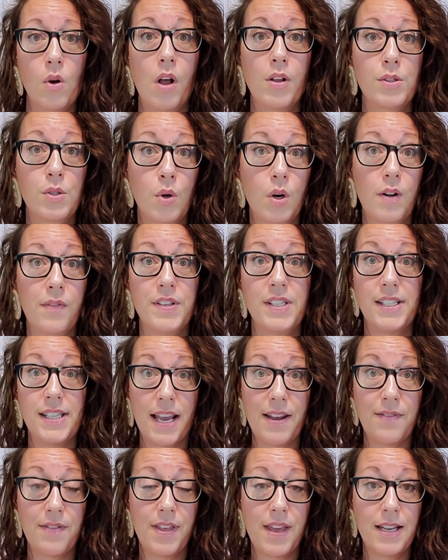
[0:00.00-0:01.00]
I'll sort of
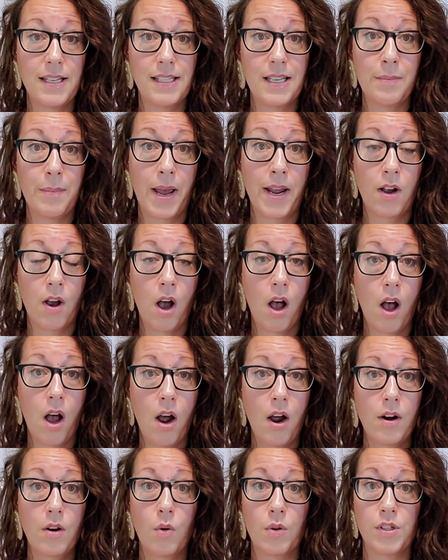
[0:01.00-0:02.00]
save things in my
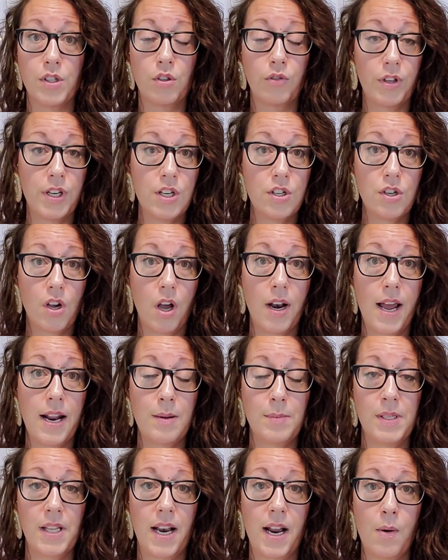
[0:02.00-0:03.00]
cart or screenshot
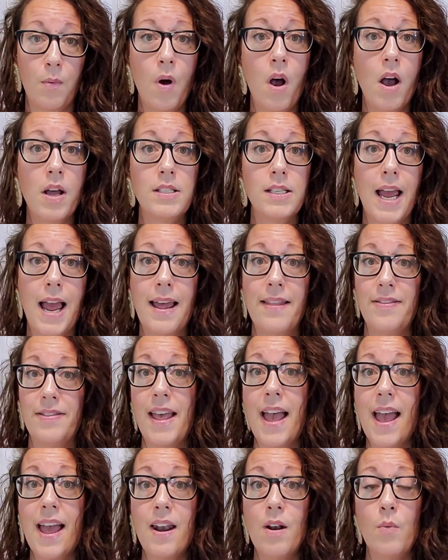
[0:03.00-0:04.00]
items that I want, and
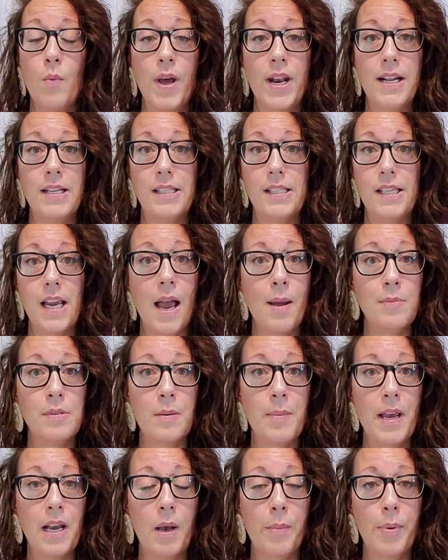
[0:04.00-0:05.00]
then when it's time
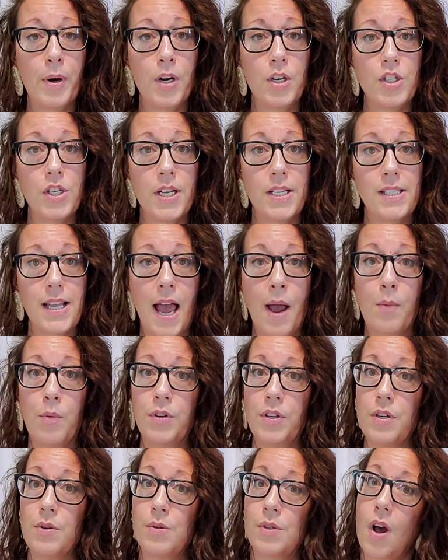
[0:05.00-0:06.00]
to make a purchase, I will
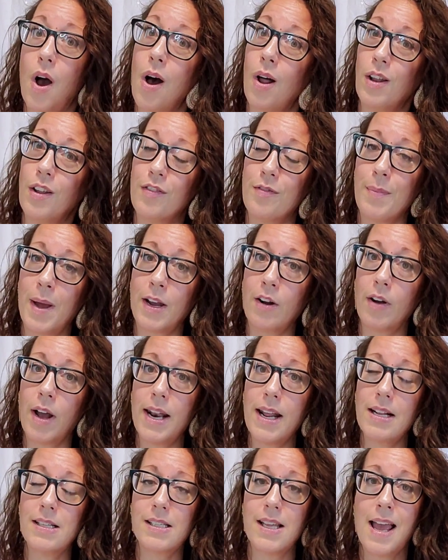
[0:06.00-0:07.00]
use all of my
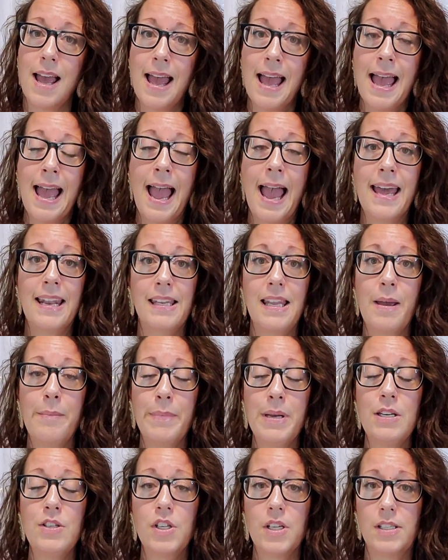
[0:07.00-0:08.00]
credits. And let
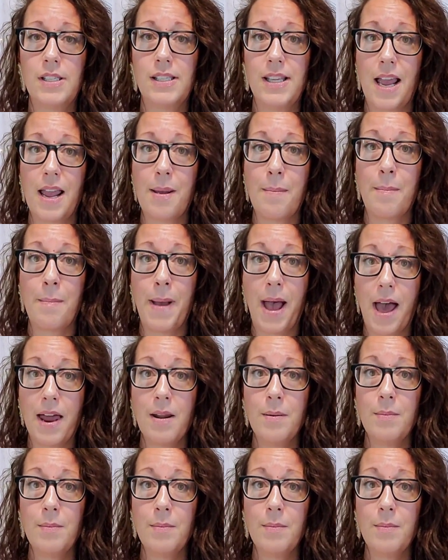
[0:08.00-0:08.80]
me just say, Madam